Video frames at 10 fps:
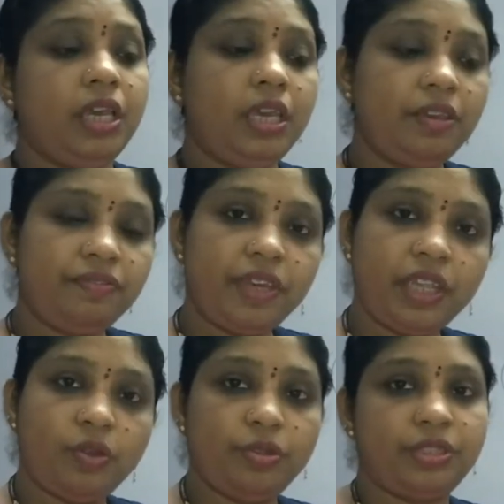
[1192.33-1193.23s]
If he
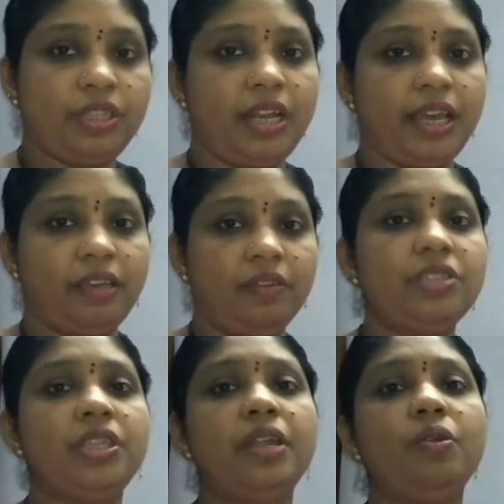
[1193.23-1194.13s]
knows C language,
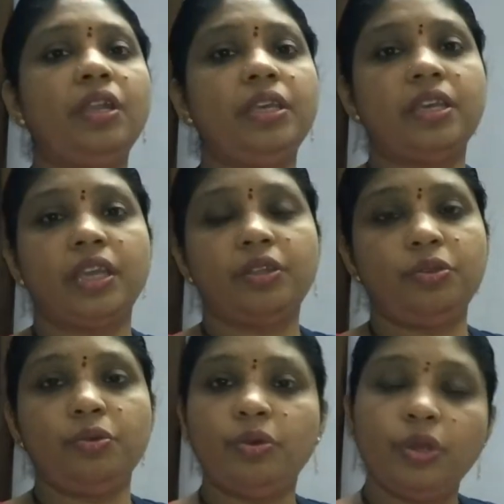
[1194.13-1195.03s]
then only he can
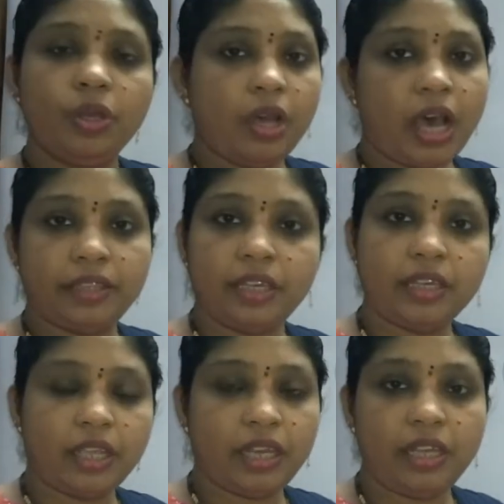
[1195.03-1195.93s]
do
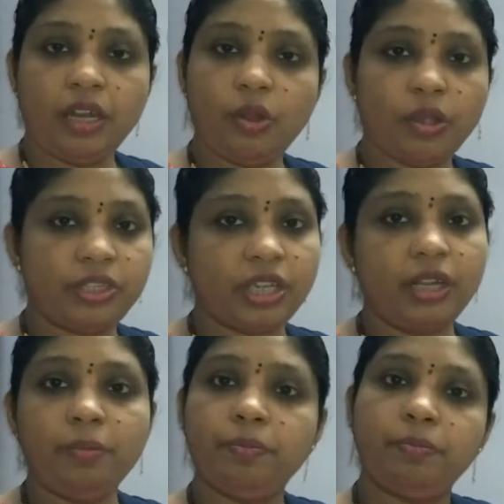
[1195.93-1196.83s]
any
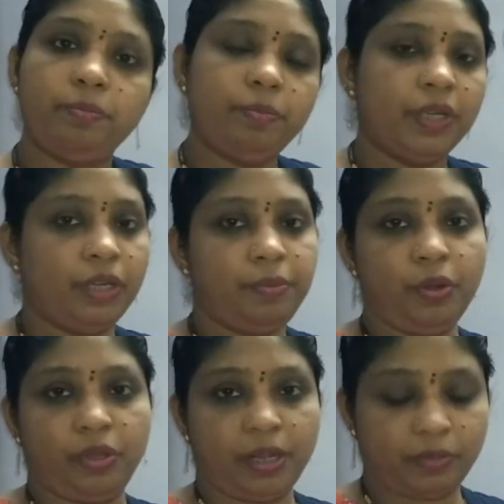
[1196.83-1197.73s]
logical
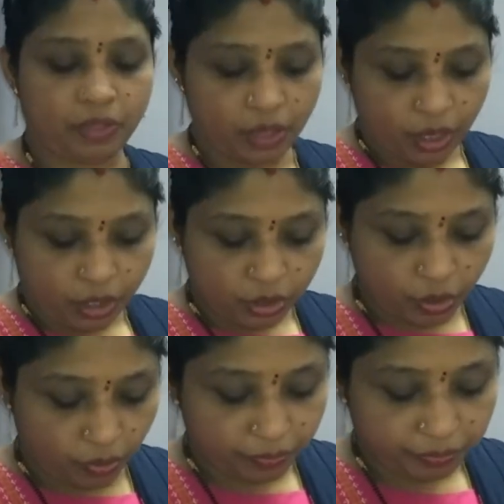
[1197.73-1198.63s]
programs.
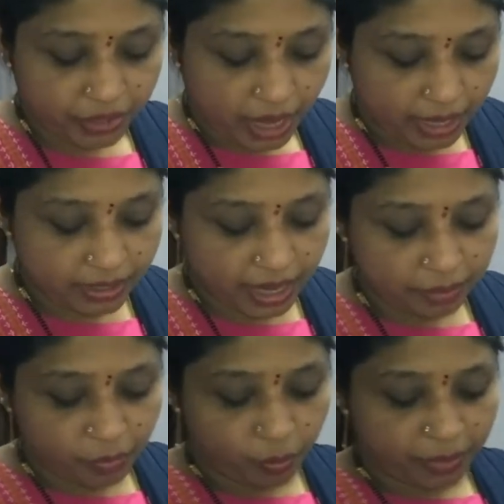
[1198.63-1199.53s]
So at
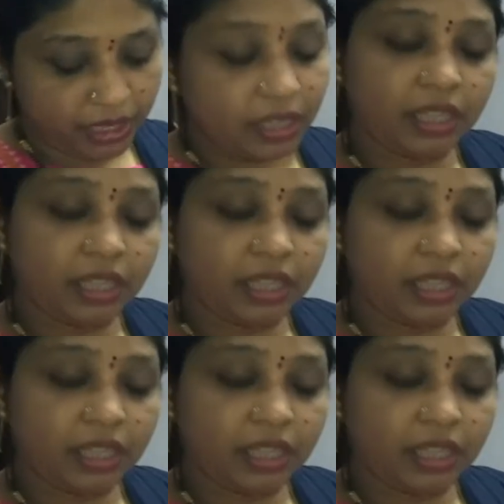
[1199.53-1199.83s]
that moment